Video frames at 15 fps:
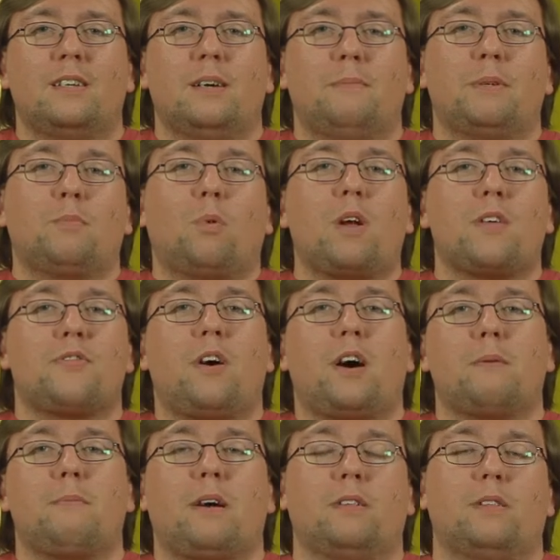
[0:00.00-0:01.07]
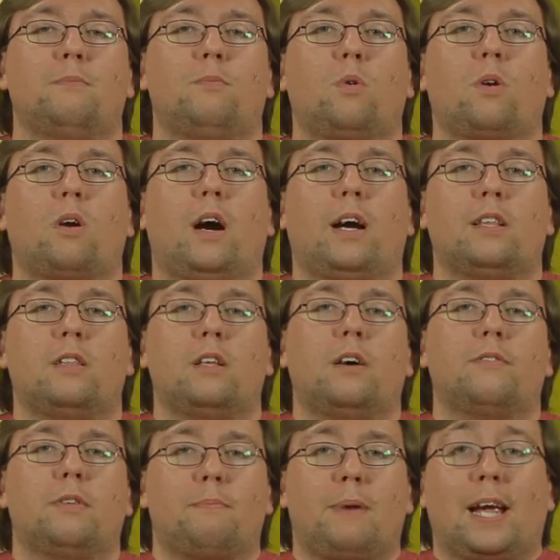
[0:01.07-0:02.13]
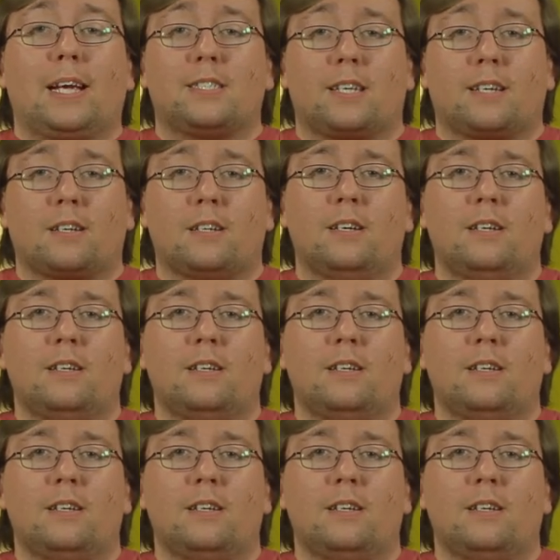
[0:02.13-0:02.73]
But the more I thought about it, the more I loved the pacing.